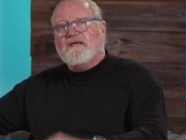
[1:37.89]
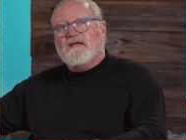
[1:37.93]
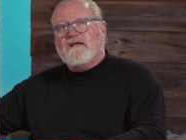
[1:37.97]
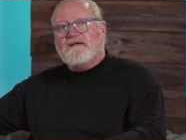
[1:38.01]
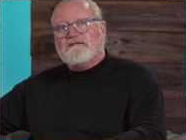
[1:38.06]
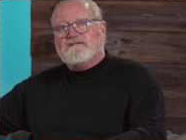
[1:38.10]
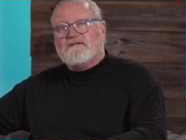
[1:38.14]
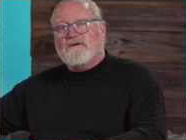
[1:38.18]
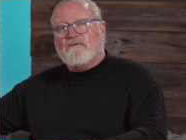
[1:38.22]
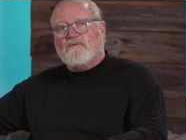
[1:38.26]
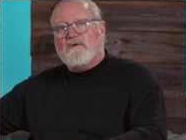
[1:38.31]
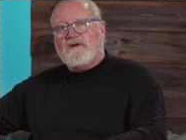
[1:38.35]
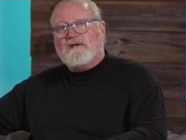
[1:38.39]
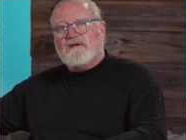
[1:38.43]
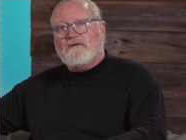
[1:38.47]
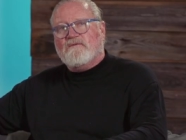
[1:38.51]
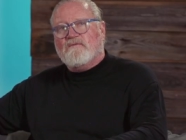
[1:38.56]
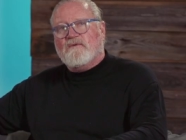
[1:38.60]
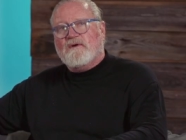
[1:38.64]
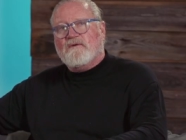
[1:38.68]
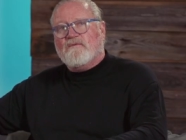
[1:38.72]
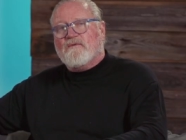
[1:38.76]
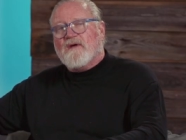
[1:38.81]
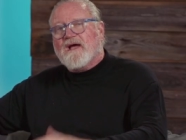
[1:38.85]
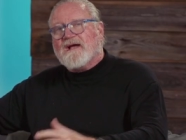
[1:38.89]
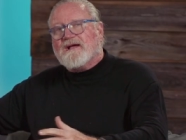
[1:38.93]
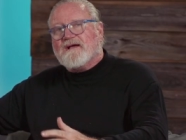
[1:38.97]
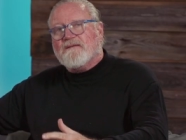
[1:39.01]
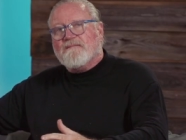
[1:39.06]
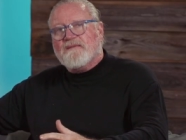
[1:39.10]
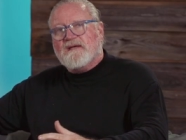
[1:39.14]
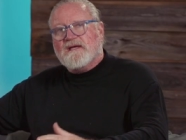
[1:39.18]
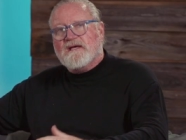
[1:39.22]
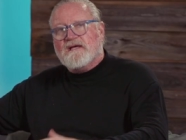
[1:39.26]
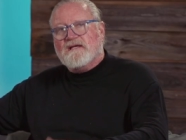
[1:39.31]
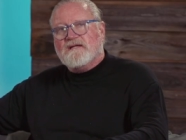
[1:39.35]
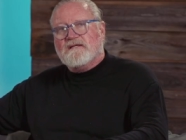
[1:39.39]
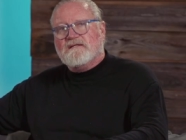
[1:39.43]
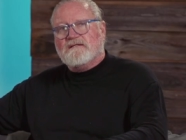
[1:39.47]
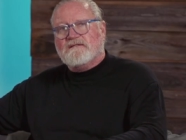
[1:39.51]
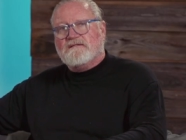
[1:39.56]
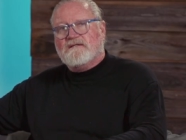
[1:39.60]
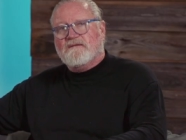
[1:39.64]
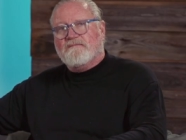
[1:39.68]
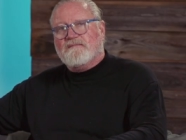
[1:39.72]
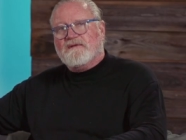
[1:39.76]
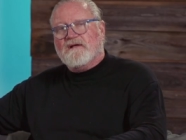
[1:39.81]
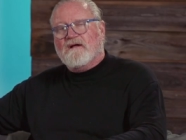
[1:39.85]
things that we, we
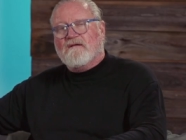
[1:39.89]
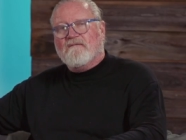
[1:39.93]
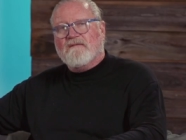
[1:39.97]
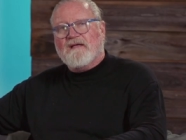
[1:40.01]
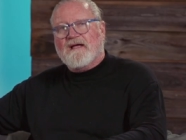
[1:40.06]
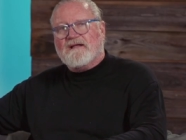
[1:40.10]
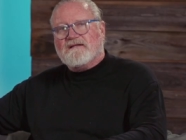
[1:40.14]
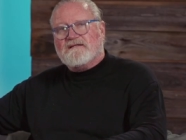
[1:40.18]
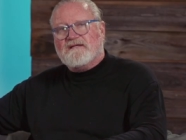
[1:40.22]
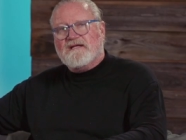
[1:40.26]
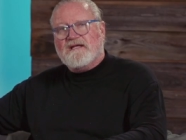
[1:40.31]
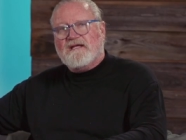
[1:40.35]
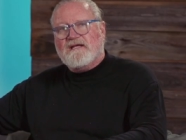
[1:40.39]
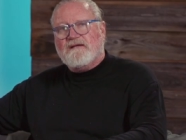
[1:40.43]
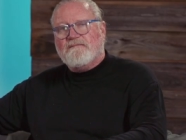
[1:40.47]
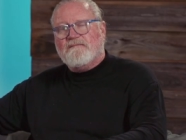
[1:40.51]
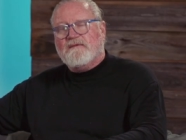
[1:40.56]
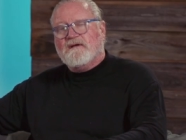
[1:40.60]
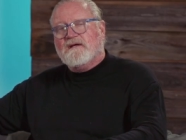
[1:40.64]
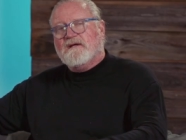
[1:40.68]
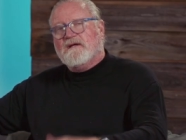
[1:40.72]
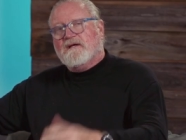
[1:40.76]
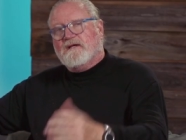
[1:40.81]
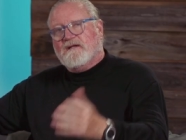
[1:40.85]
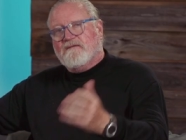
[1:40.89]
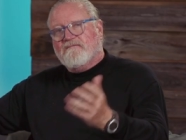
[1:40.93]
recommend to build that team.